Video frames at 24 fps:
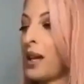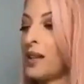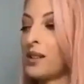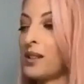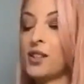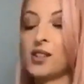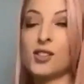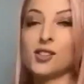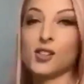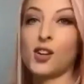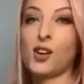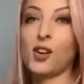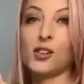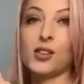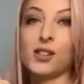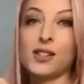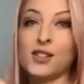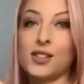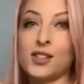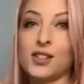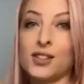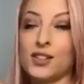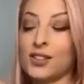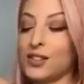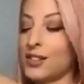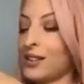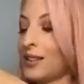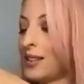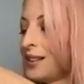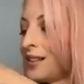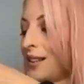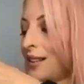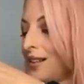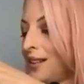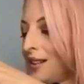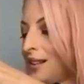and your style is done.
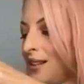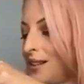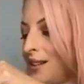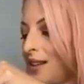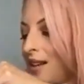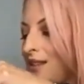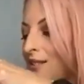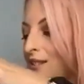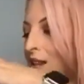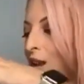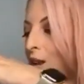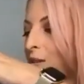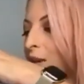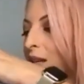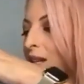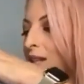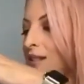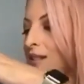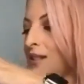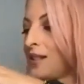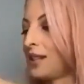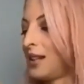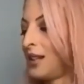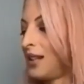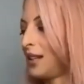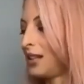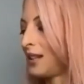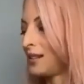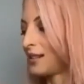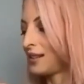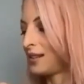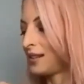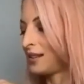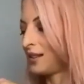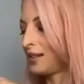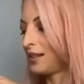That's how easy it
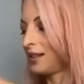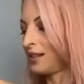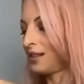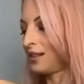is.